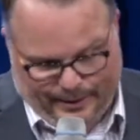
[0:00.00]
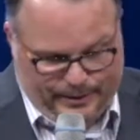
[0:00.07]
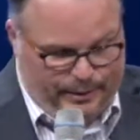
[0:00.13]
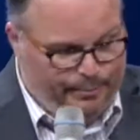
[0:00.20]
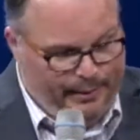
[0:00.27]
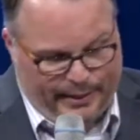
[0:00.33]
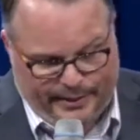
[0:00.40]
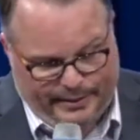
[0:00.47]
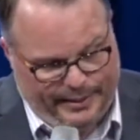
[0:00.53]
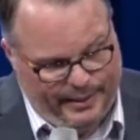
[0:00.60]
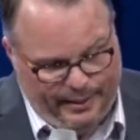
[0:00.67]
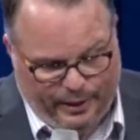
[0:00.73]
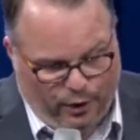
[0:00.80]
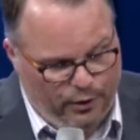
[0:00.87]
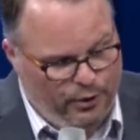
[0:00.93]
Somebody's
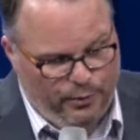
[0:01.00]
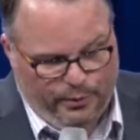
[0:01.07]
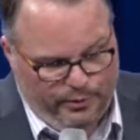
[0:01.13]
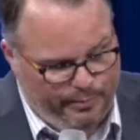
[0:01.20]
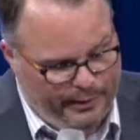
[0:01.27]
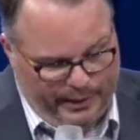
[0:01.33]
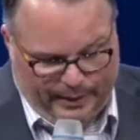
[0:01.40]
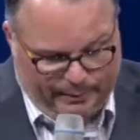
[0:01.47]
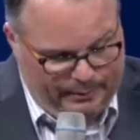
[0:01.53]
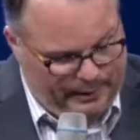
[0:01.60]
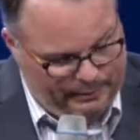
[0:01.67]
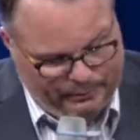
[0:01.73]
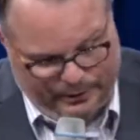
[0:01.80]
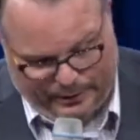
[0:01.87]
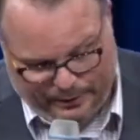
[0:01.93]
t- argue with me.
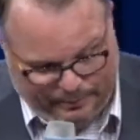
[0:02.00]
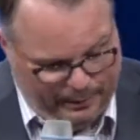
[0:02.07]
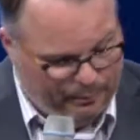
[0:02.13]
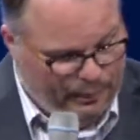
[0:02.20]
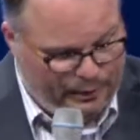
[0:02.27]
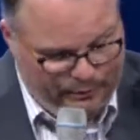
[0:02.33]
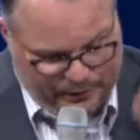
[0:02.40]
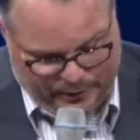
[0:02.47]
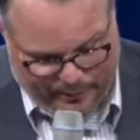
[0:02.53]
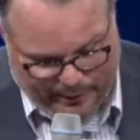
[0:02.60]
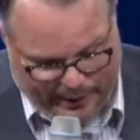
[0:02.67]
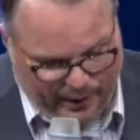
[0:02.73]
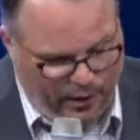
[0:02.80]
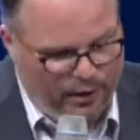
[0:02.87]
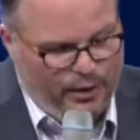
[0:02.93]
I'm, I'm waiting for
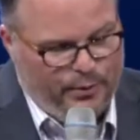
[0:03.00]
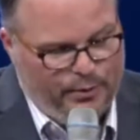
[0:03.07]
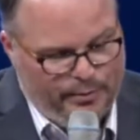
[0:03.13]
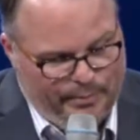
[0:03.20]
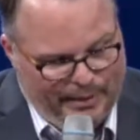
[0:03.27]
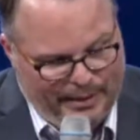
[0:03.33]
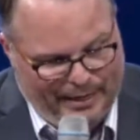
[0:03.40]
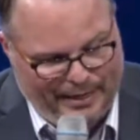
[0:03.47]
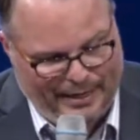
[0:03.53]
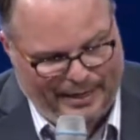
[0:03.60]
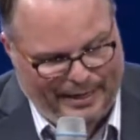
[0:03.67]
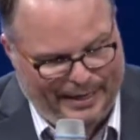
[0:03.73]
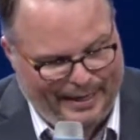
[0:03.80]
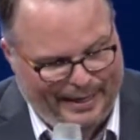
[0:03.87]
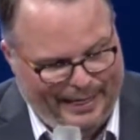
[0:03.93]
somebody to argue with me.
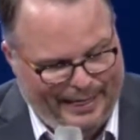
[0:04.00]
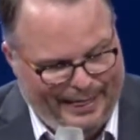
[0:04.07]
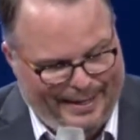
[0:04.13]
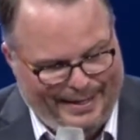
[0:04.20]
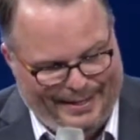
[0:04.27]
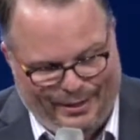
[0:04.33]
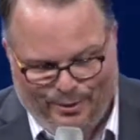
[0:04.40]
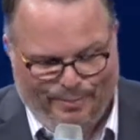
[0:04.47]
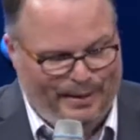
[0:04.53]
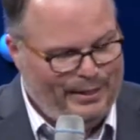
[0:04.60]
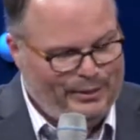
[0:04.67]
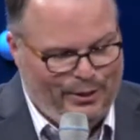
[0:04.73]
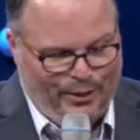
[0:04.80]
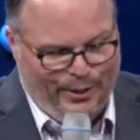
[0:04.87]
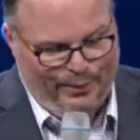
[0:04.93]

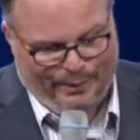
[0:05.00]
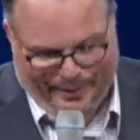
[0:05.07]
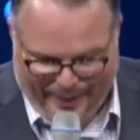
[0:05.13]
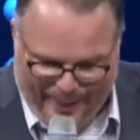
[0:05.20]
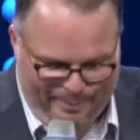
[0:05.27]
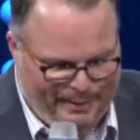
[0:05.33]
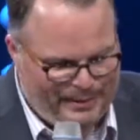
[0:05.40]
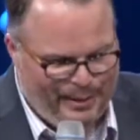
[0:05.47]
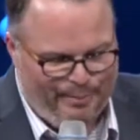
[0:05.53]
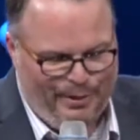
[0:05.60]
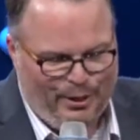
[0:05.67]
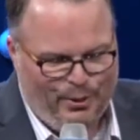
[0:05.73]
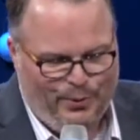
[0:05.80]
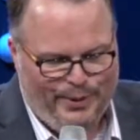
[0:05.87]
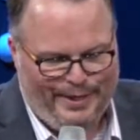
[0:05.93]
Nobody's arguing with you. I guess I
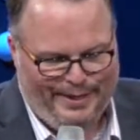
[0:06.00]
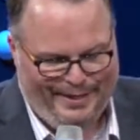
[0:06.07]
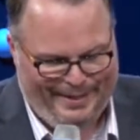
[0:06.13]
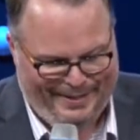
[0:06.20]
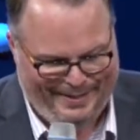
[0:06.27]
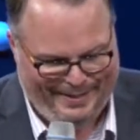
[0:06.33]
better quit.